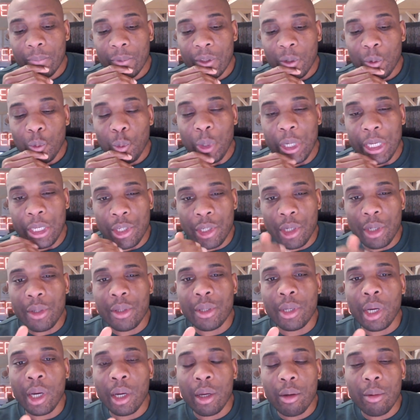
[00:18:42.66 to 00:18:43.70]
We choose
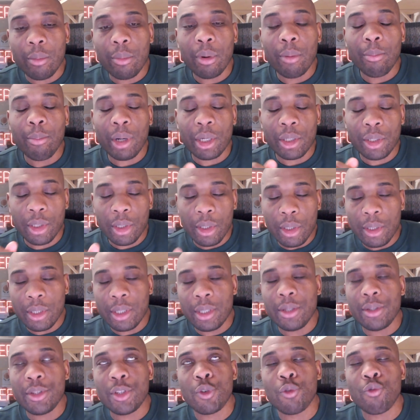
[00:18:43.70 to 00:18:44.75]
hope by
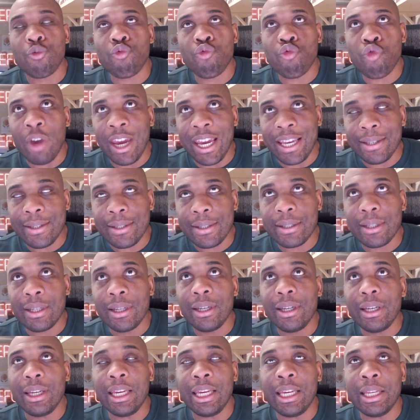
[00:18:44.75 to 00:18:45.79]
choosing to rest
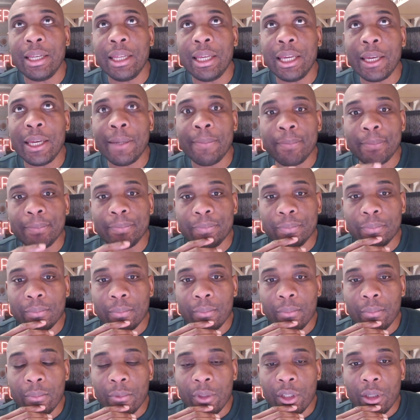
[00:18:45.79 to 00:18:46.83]
in him.
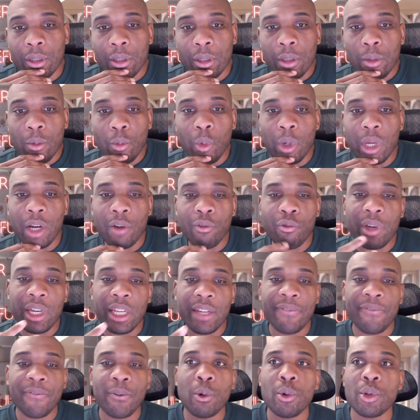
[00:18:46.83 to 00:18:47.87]
We are really
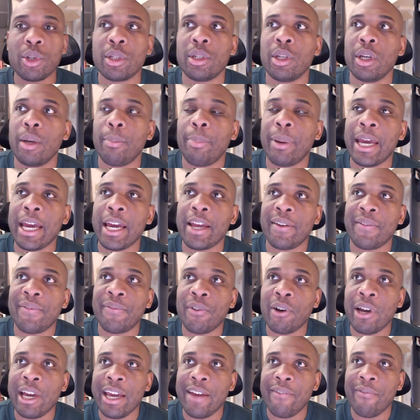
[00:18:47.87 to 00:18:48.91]
fortunate at Power to
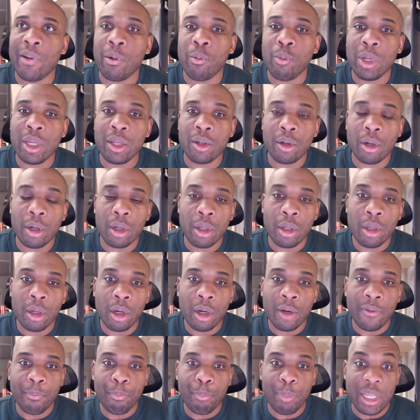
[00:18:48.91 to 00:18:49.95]
Fight that we've got a lot
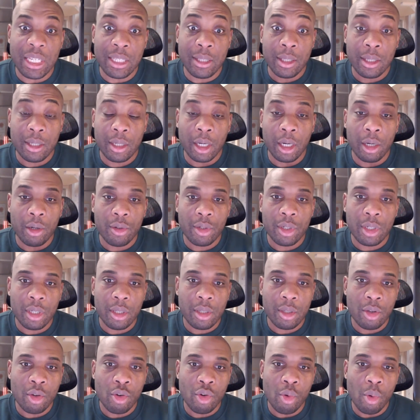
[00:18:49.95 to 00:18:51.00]
of business
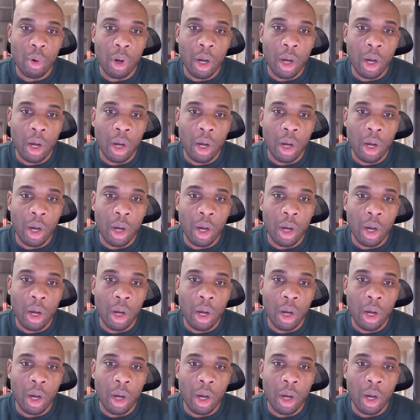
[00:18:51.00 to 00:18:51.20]
coaches who